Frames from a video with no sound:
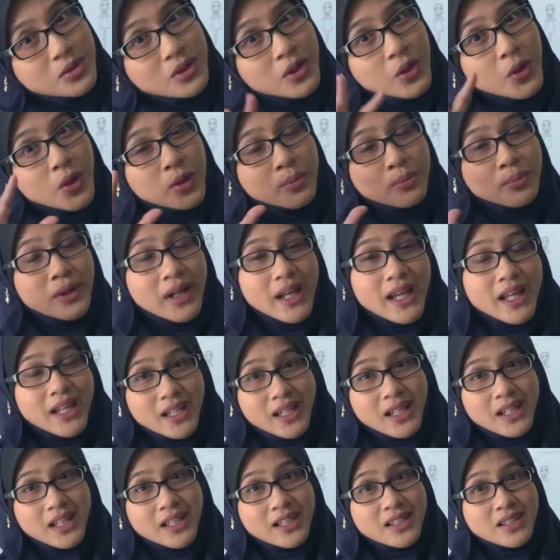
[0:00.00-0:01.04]
Got blank?
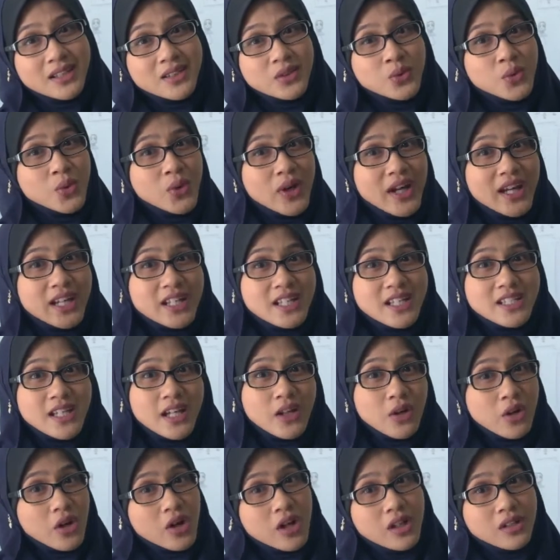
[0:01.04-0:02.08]
No ideas
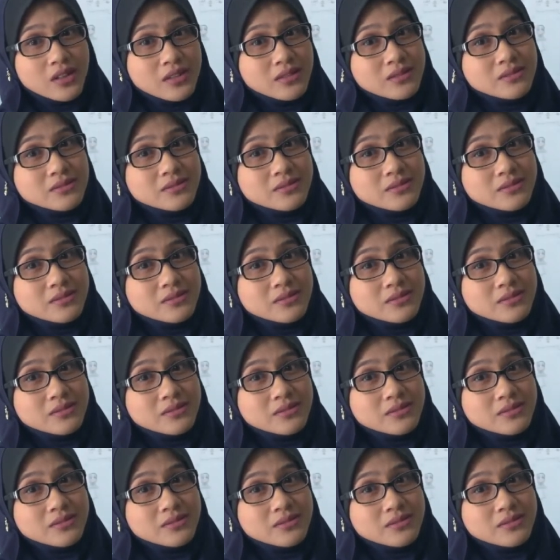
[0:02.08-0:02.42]
at all?